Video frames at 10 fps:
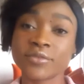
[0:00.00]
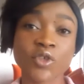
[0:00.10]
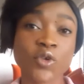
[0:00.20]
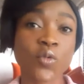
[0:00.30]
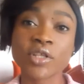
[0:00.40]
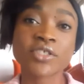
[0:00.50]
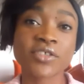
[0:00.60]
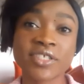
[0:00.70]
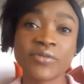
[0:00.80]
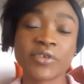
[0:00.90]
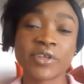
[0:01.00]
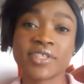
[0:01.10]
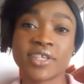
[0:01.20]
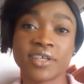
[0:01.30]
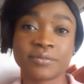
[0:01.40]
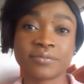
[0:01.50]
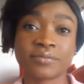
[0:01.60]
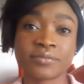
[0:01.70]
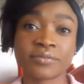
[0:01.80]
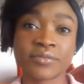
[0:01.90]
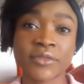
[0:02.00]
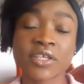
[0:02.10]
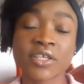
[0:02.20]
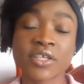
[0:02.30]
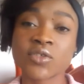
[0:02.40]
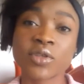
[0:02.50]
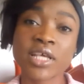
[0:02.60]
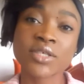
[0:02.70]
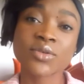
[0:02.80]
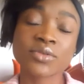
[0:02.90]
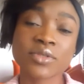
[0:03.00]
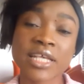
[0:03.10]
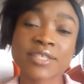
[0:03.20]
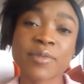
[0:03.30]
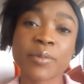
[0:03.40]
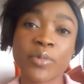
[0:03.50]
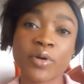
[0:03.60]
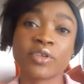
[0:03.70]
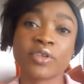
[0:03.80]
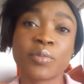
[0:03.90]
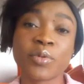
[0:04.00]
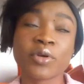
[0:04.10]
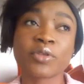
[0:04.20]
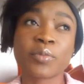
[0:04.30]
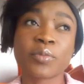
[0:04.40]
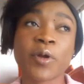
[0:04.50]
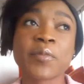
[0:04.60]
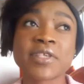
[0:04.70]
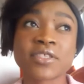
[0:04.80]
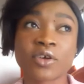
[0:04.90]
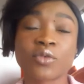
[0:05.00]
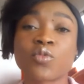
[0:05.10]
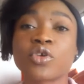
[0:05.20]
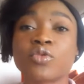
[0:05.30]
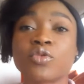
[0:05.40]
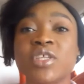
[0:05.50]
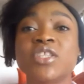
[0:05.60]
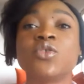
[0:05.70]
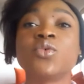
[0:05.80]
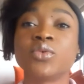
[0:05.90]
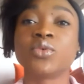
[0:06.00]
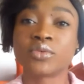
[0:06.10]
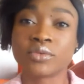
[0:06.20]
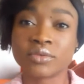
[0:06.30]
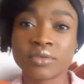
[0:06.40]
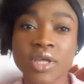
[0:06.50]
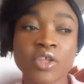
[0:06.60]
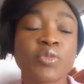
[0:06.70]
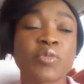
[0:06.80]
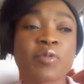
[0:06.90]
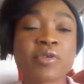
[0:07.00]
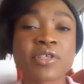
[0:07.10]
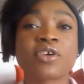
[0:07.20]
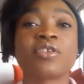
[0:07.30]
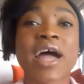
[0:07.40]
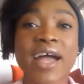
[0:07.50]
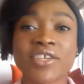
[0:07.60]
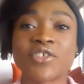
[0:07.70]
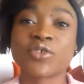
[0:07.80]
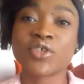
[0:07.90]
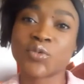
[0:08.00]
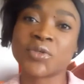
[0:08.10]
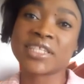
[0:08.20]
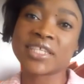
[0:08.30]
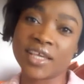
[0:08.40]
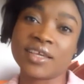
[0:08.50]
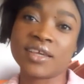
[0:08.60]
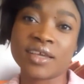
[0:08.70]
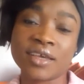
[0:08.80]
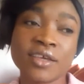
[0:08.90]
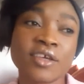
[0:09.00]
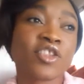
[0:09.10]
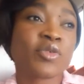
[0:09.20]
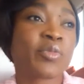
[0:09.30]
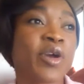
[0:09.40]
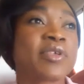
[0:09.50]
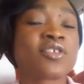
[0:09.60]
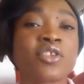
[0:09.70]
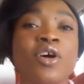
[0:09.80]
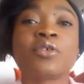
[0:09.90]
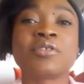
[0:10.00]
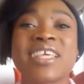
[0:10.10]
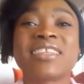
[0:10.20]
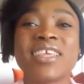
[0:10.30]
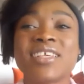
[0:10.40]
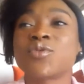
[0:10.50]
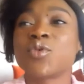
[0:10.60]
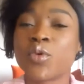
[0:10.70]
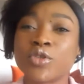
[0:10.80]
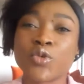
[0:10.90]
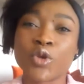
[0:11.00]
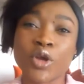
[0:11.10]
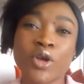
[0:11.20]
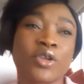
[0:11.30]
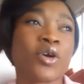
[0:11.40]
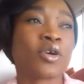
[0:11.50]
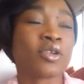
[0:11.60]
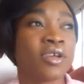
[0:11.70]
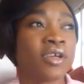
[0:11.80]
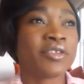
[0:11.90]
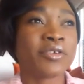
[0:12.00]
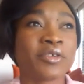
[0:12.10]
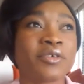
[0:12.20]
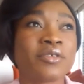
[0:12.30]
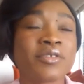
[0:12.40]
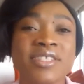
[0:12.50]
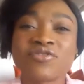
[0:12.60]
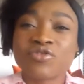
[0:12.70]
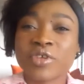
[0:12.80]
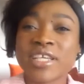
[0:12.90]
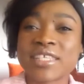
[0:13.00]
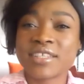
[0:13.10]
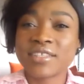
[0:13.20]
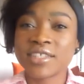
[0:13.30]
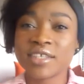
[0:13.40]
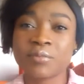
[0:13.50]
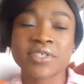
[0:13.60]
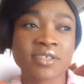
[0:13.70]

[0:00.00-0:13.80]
So what's the difference here? So that's my point. The problem is not what we do. The problem is not the actions to take. The problem is not all the techniques you want to learn, all the tricks and tips.